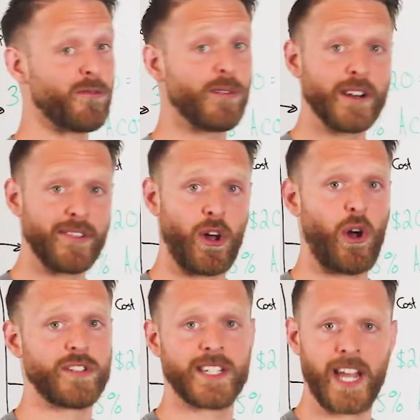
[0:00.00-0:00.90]
rid of it
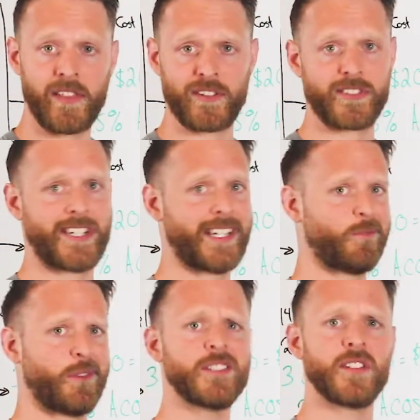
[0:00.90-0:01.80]
altogether saying,
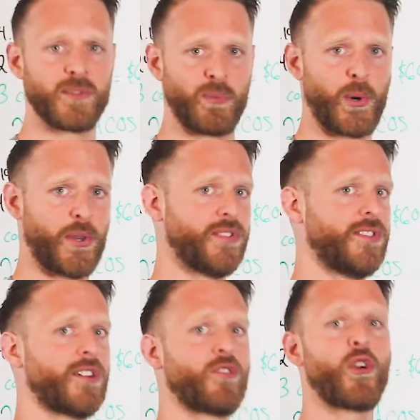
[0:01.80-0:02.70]
well, this doesn't work, this is
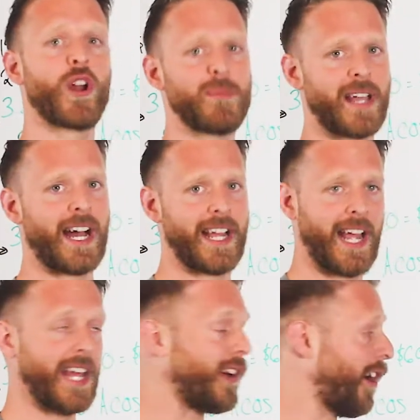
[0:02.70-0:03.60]
an incredibly high
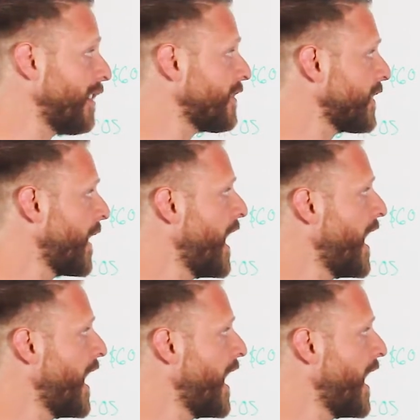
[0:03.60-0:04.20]
ACOS.